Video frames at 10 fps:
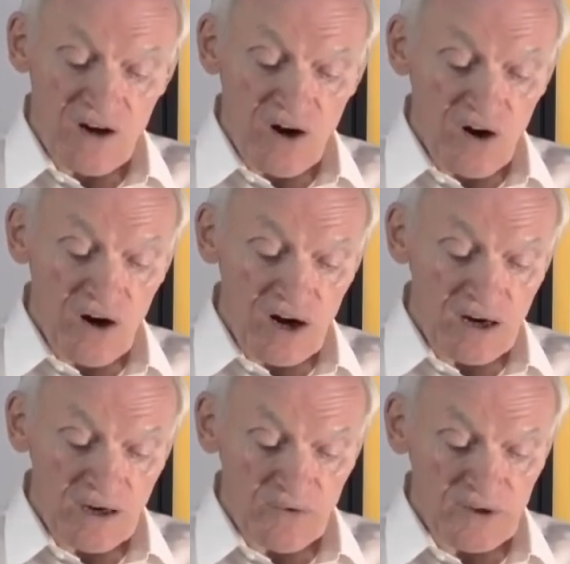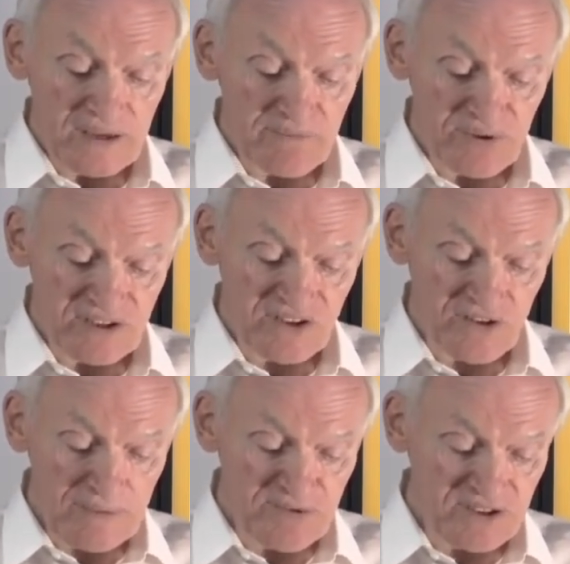Or we can put
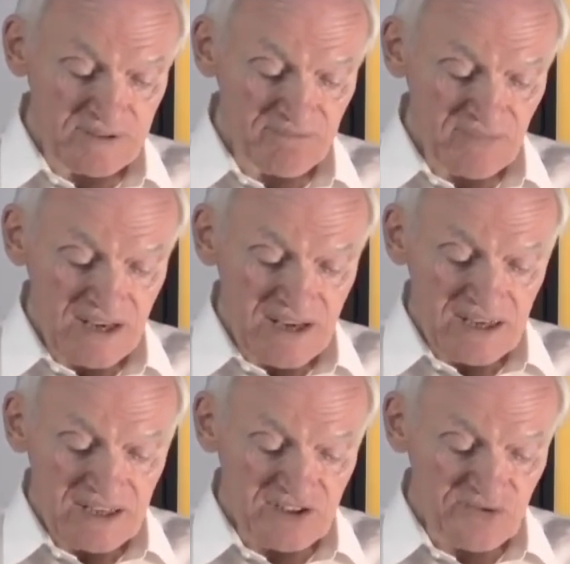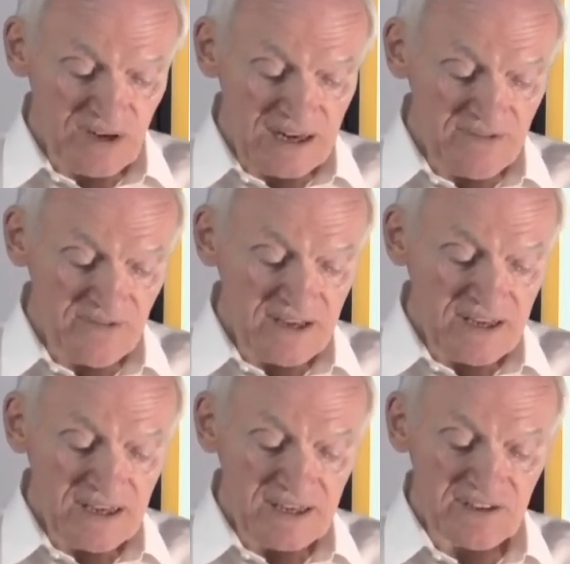corruption is rife
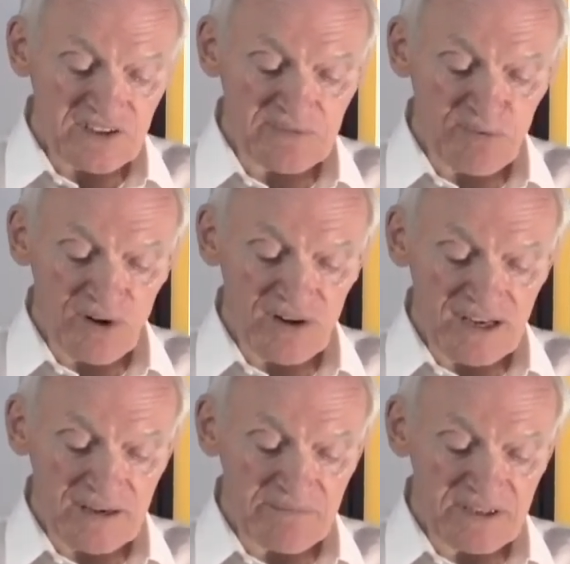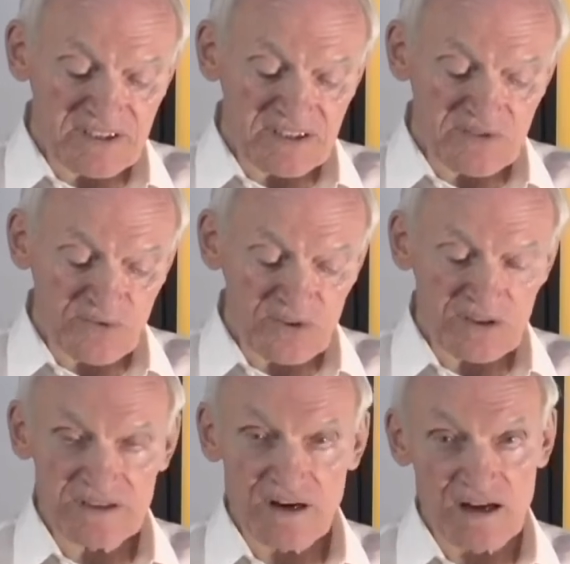in the sport and business
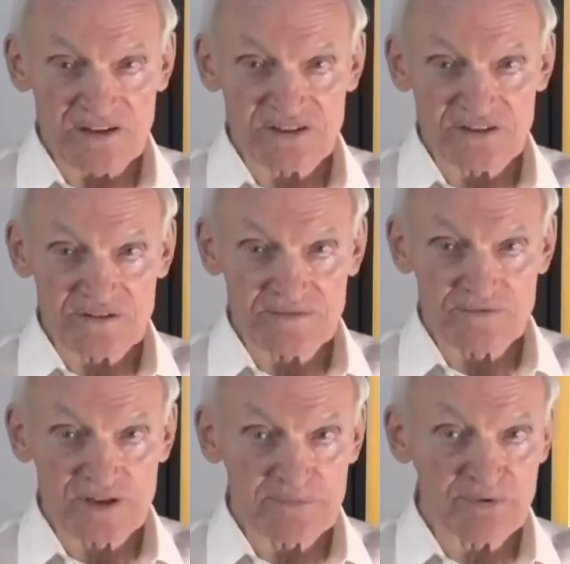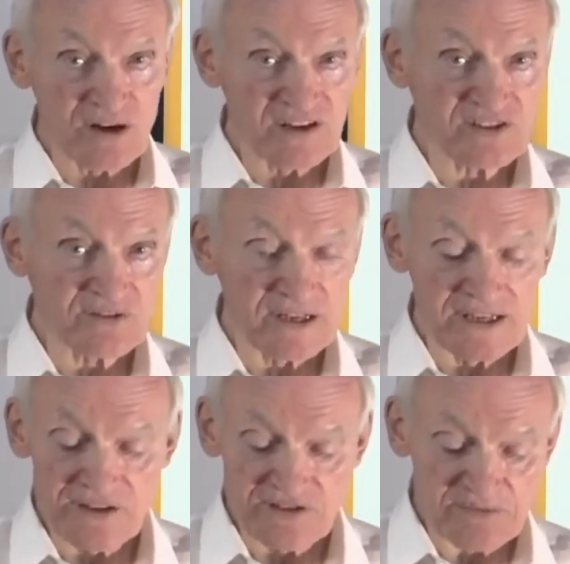world also. We could put also in
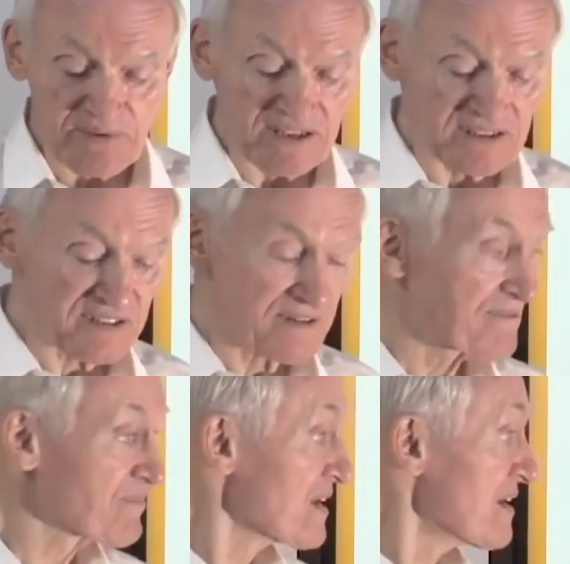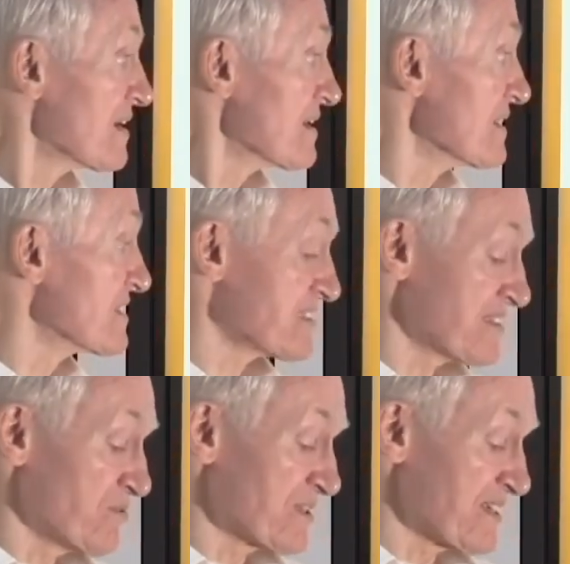either space. Let's
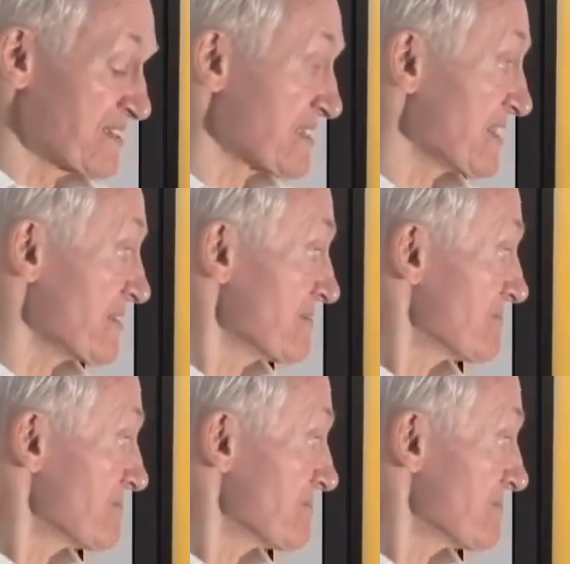see what they say.